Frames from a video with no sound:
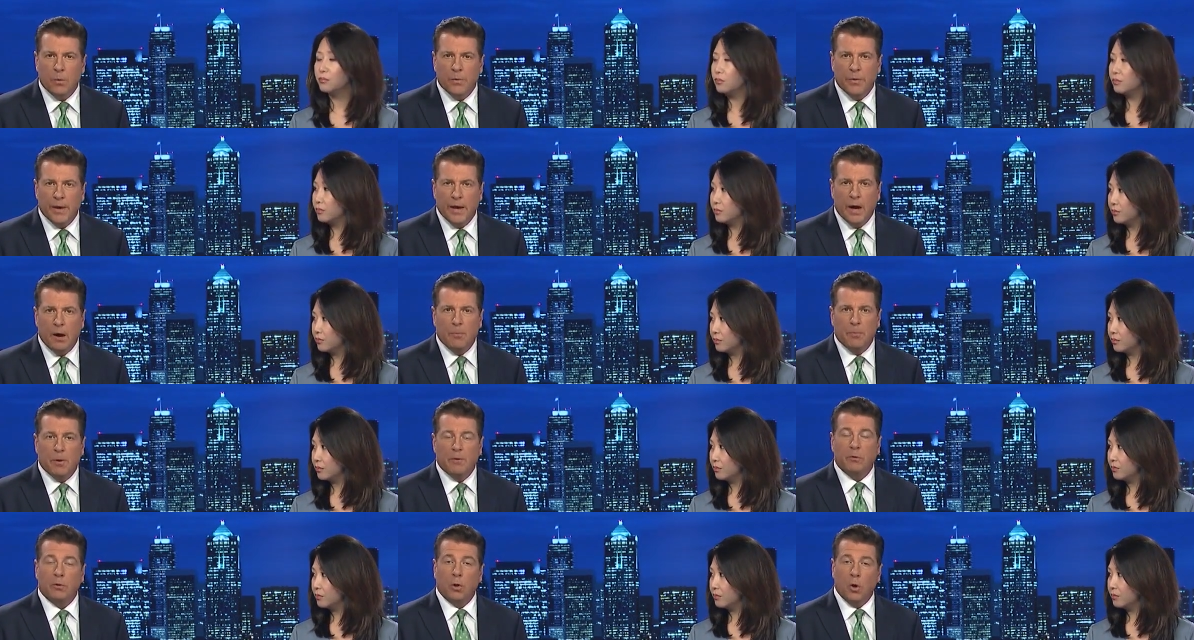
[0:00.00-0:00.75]
Speaker 1: with the help
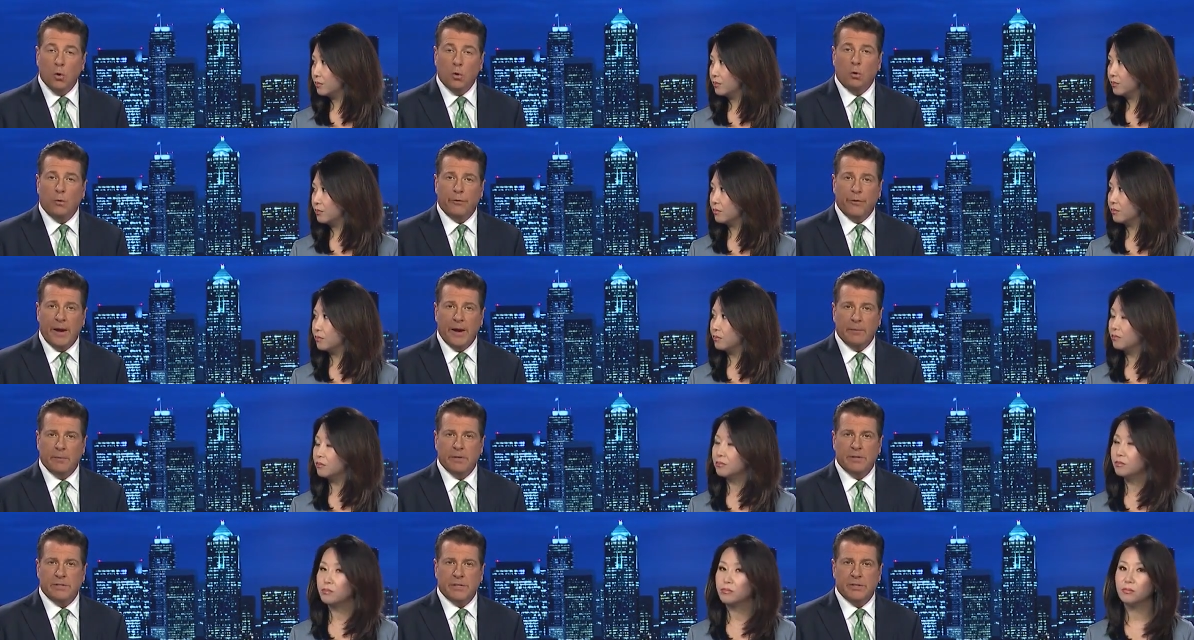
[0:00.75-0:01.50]
of local
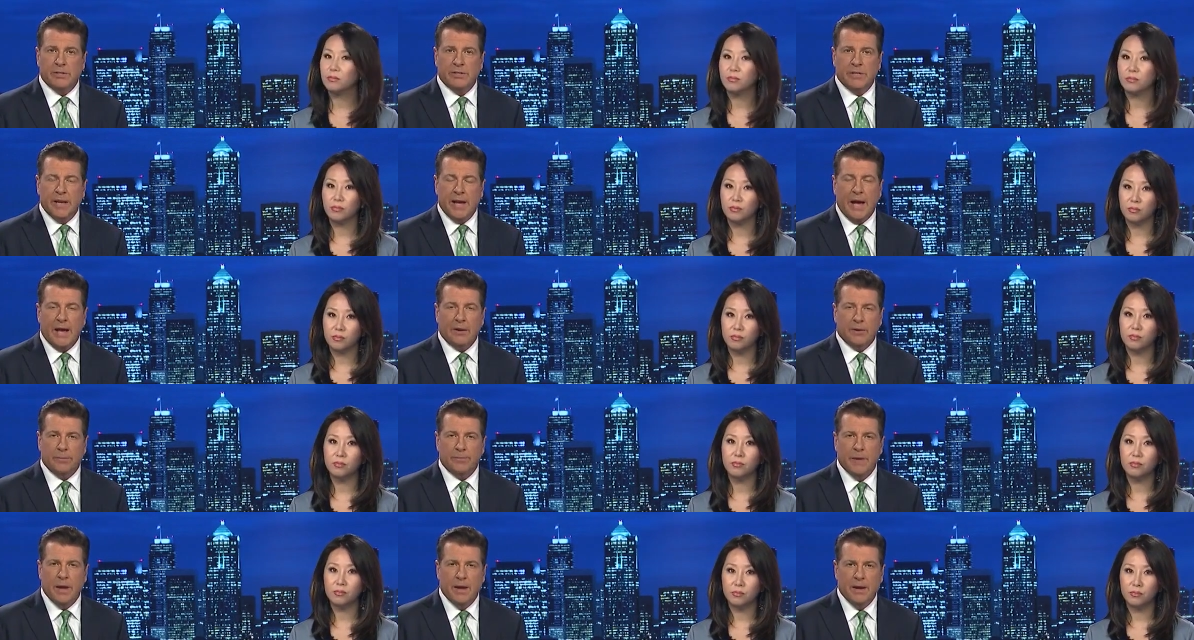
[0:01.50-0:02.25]
families in
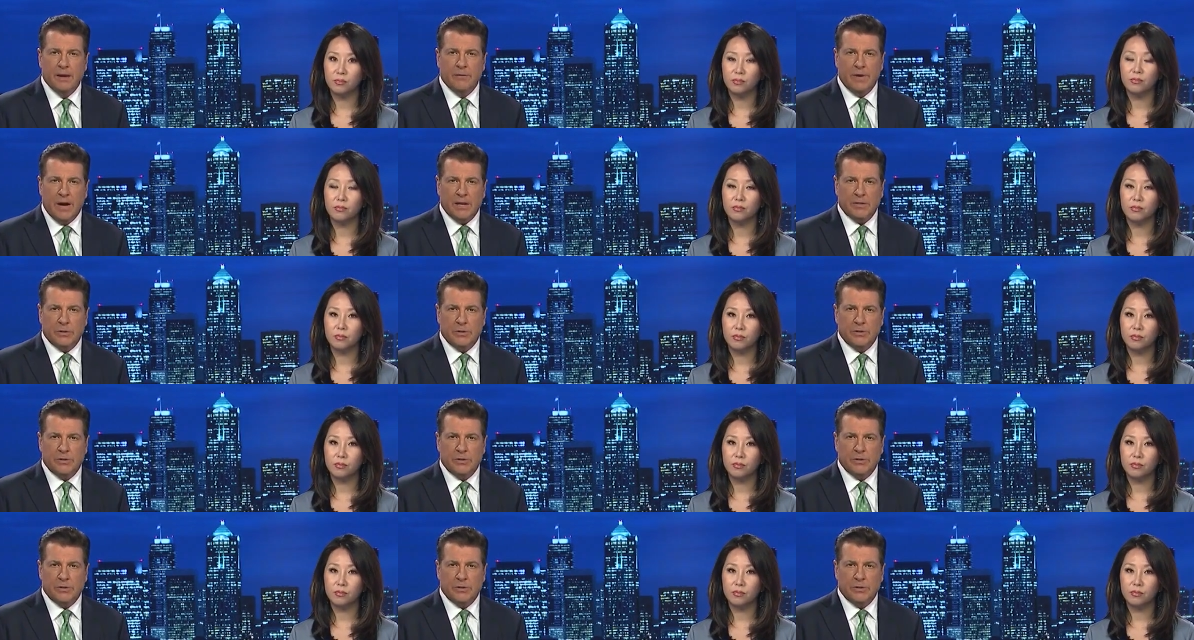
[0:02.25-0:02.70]
Seattle. Fox